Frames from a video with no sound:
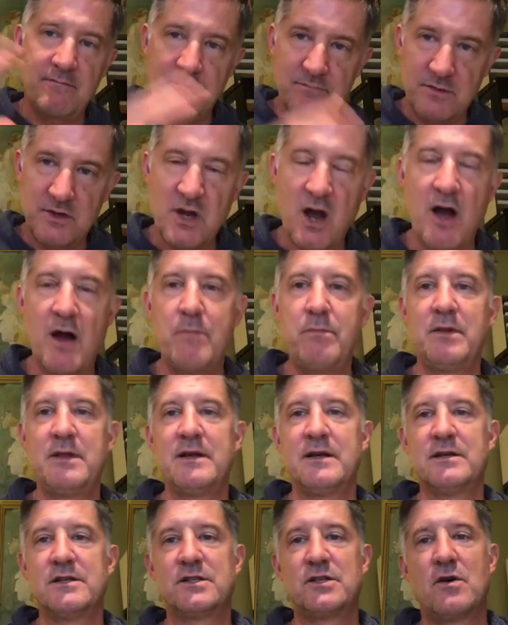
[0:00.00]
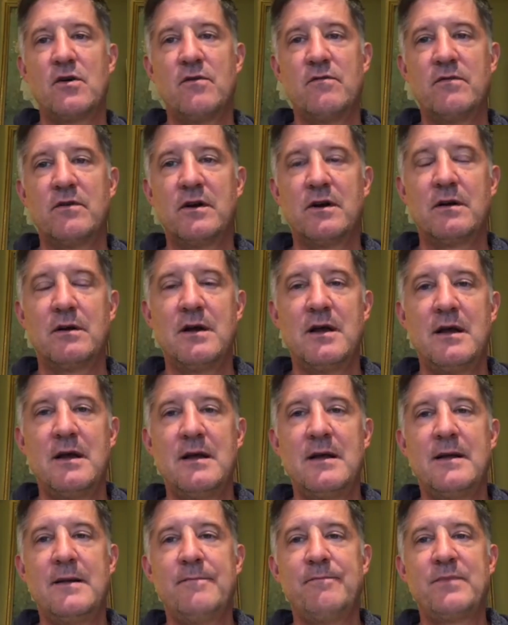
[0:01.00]
toppling us over,
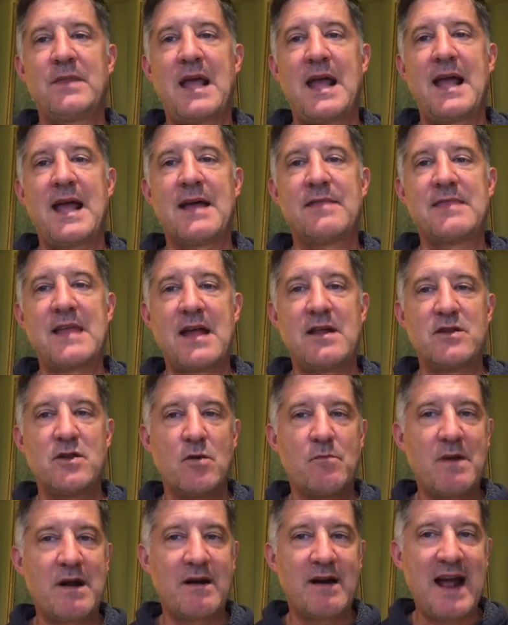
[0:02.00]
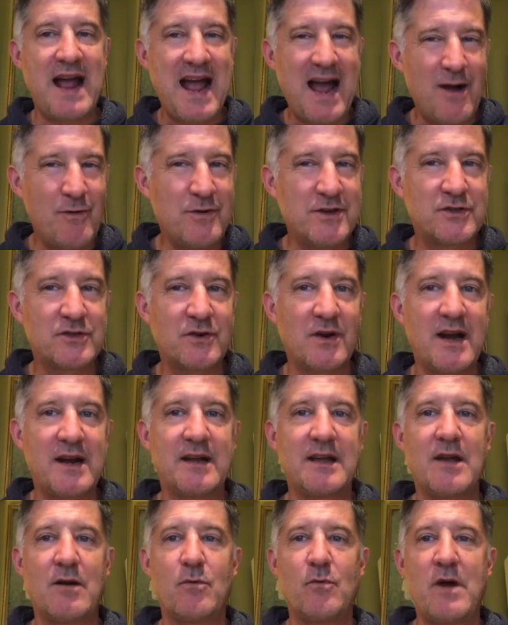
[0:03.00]
and that no matter how we try to
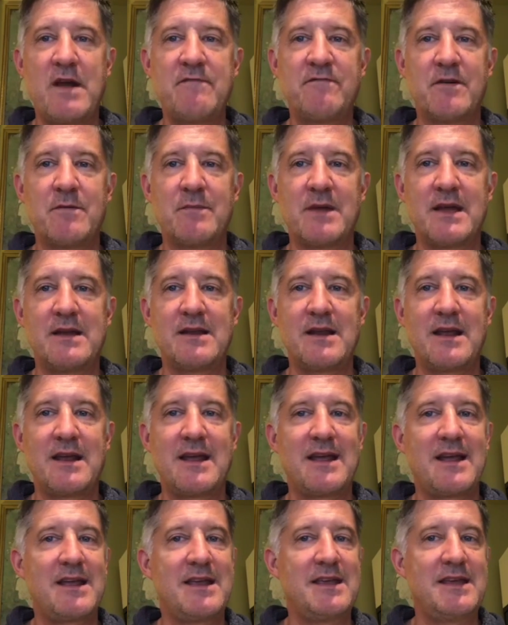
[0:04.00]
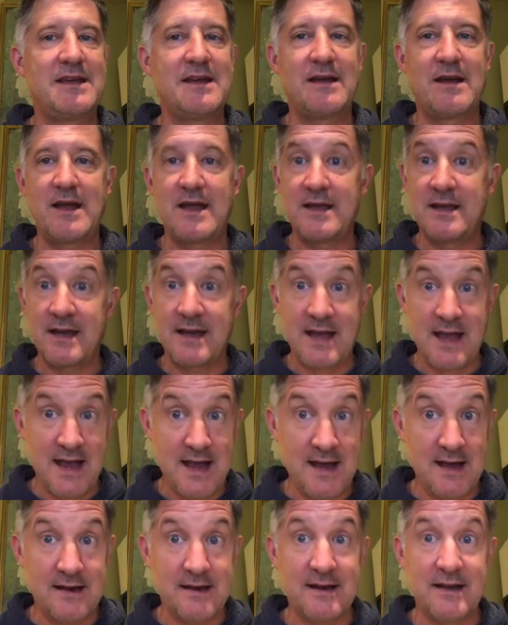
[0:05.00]
get away from it, you
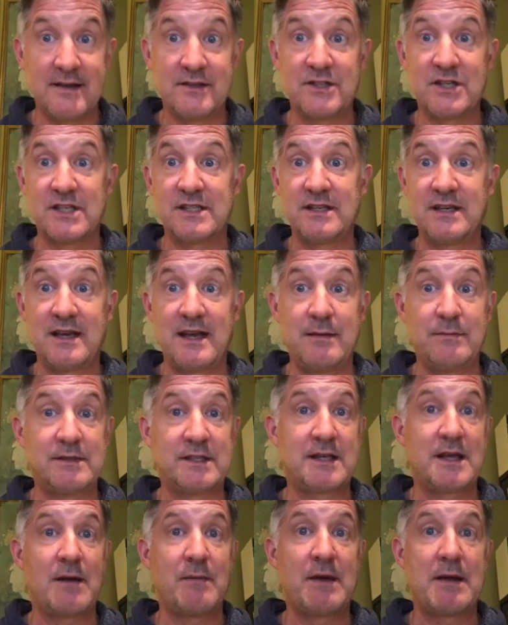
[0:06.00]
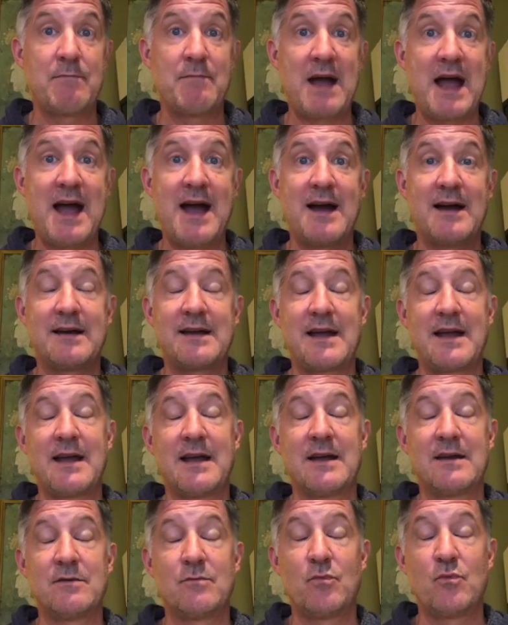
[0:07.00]
can't. It just keeps coming back,
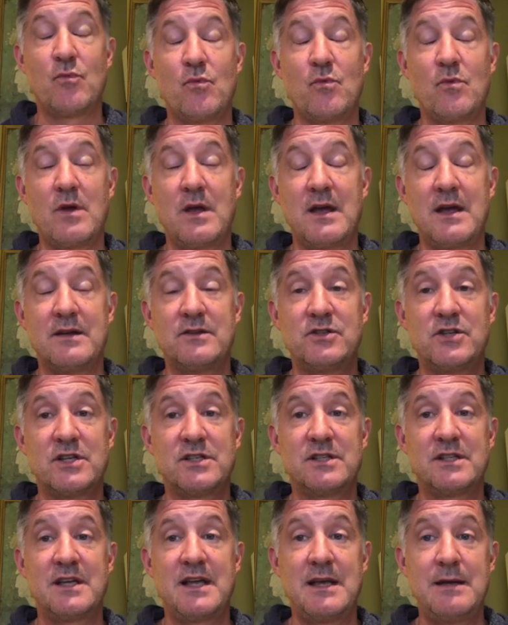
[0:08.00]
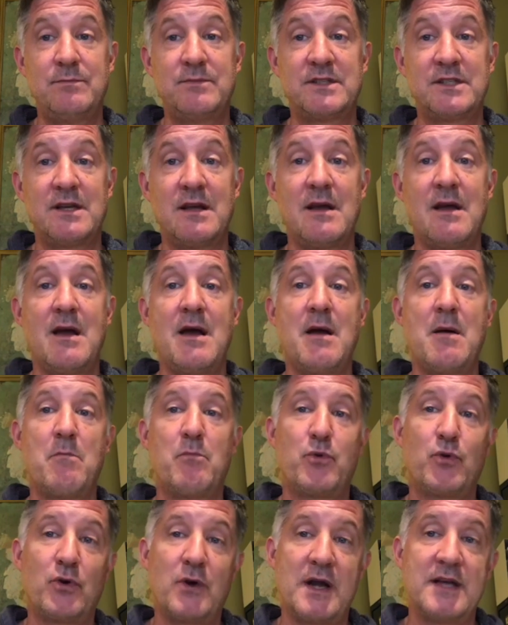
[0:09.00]
and it just keeps
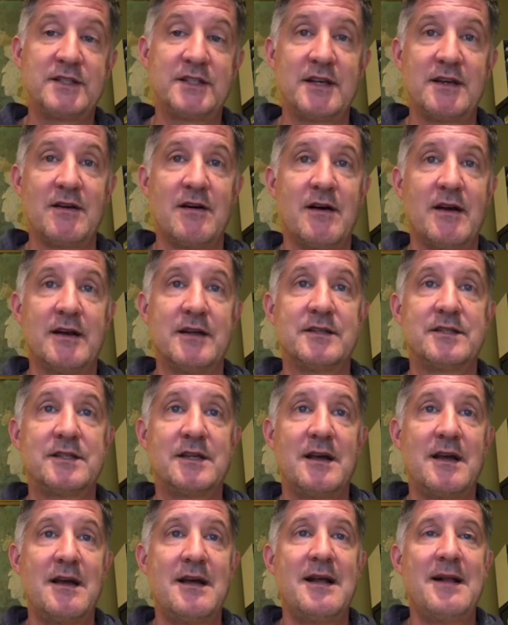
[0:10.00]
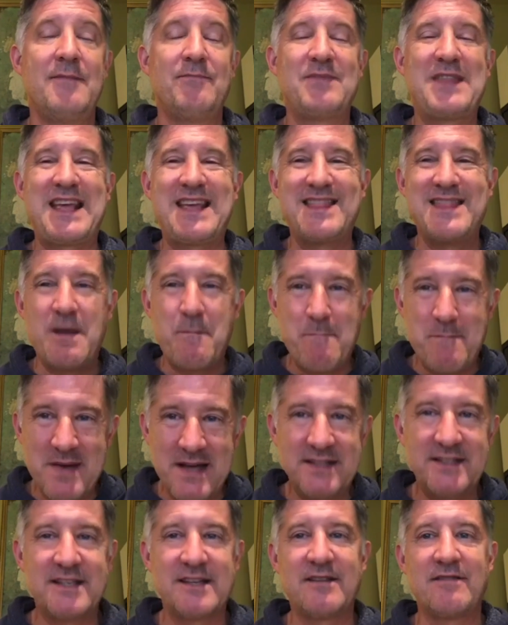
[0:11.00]
pressing on us. In the
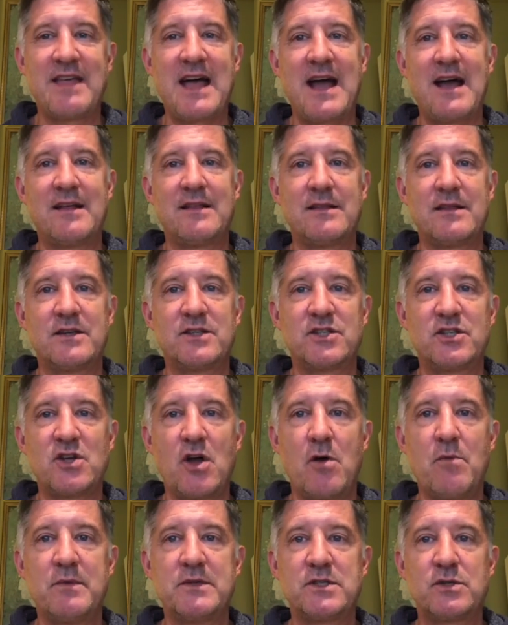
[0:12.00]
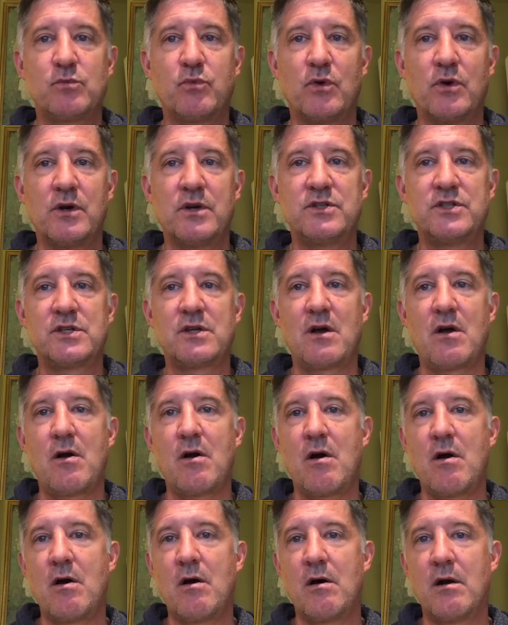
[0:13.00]
midst of that, the psalmist's words
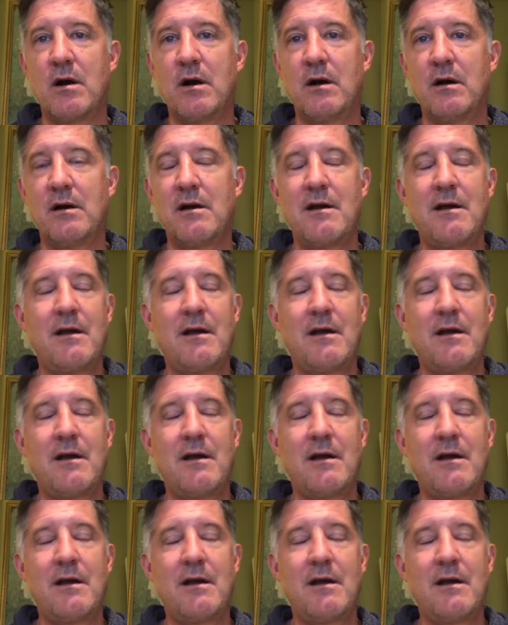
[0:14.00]
are